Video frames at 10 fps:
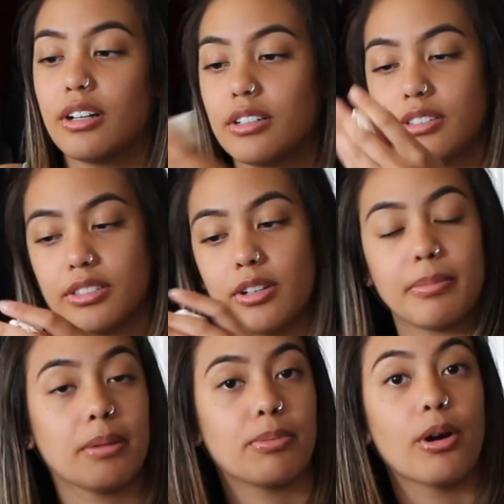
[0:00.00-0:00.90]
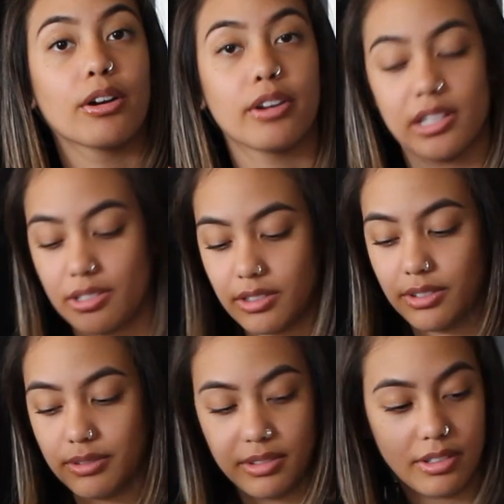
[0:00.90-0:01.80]
still made
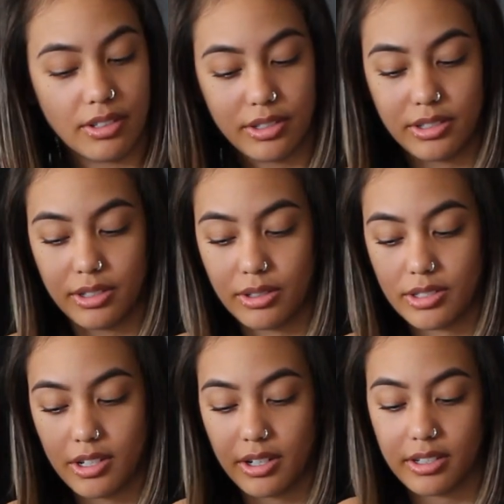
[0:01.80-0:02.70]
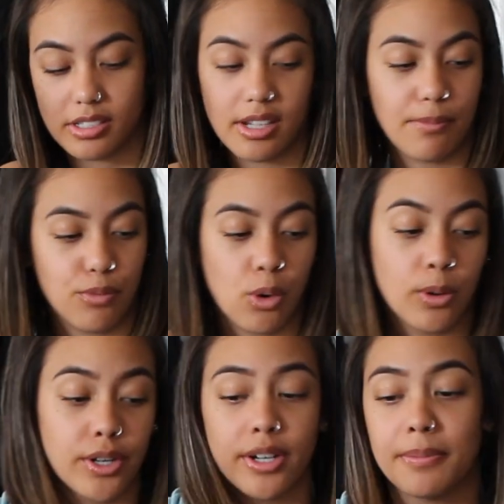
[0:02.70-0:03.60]
progress. You still took a step
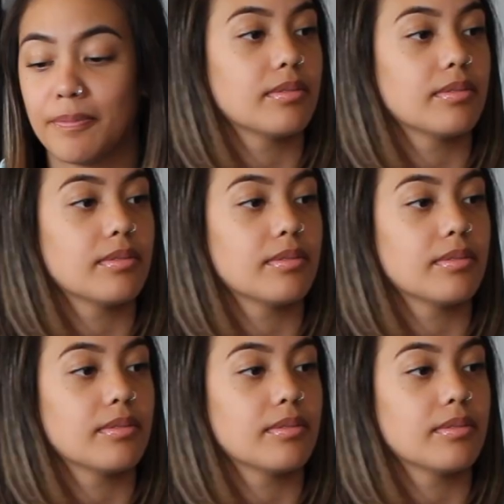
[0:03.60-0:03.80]
forward.